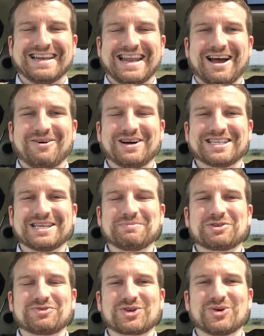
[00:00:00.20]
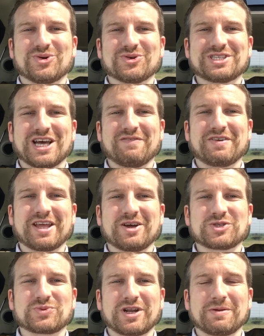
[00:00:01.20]
Now, I seem to record
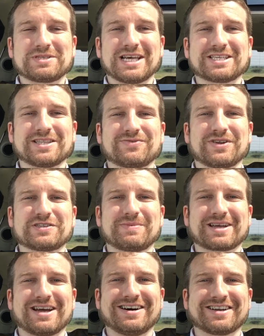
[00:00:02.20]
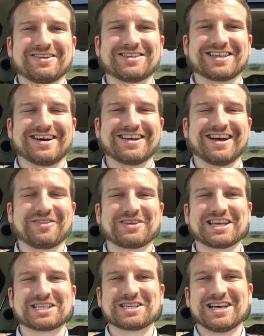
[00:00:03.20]
videos while I'm sat in the front of my car, don't I? I
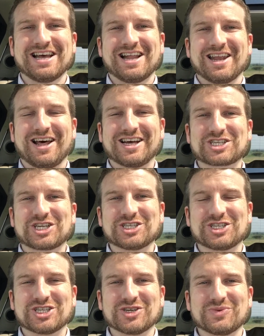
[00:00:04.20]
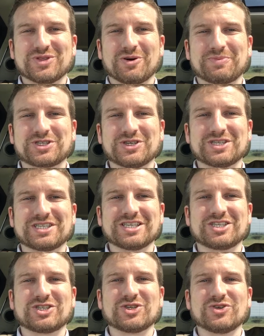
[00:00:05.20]
think it's largely to do with the
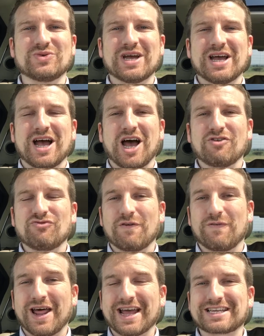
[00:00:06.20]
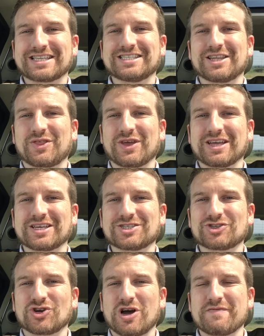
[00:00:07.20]
opportunity to reflect and to think as
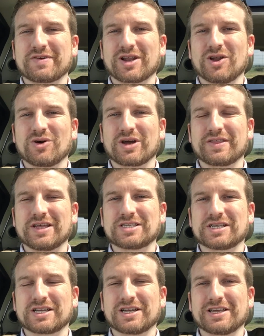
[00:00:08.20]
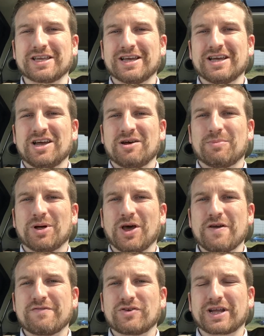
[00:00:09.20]
you're driving along and then suddenly pull
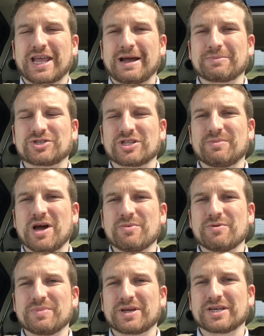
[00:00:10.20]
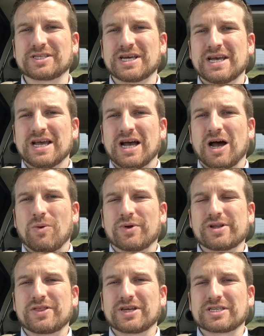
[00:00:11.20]
over and capture the moment. Because
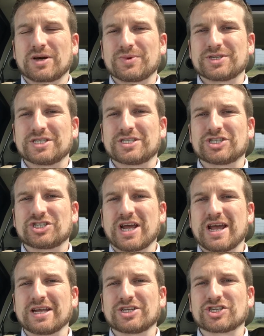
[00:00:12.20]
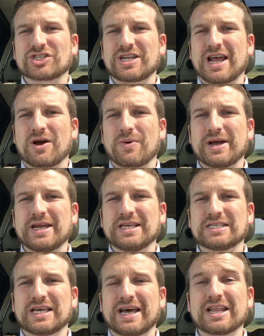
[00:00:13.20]
one of the things I wanted to share just now
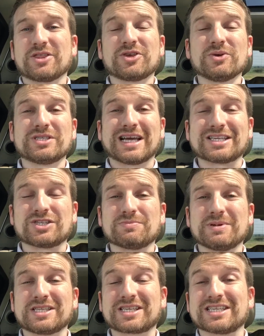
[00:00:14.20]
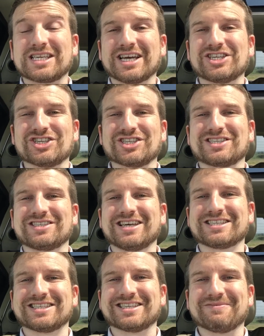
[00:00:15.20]
is that enthusiasm is contagious,
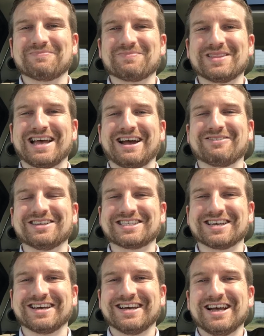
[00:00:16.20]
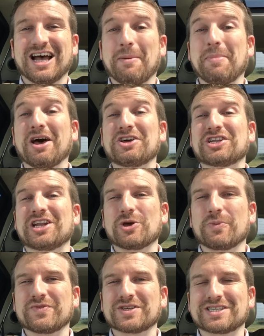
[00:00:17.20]
isn't it? Now, it's a blindingly
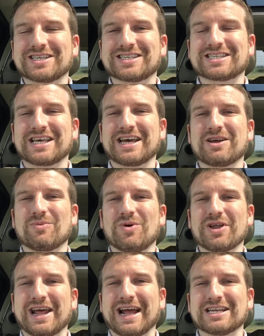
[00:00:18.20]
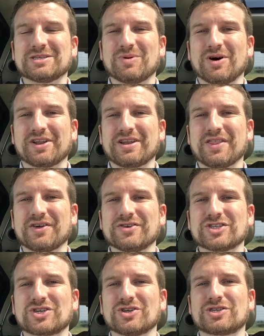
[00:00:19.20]
obvious thing to say on one hand, but on another,
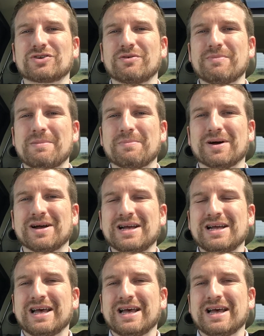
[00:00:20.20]
it's good to remember.